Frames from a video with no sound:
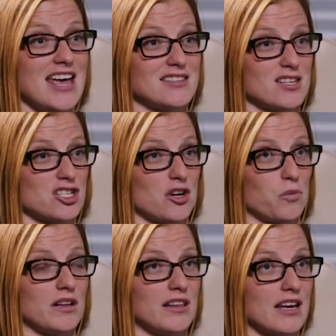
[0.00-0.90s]
it's such a
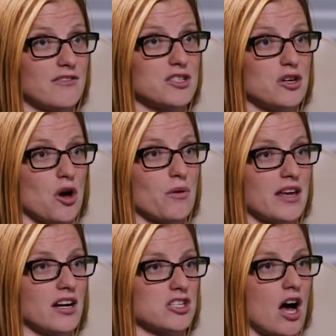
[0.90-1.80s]
relief to know
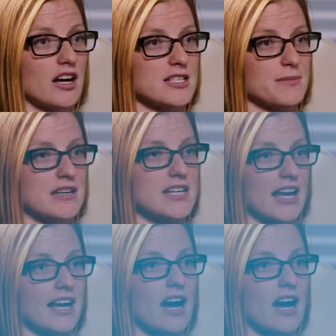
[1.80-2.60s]
that your dog is being taken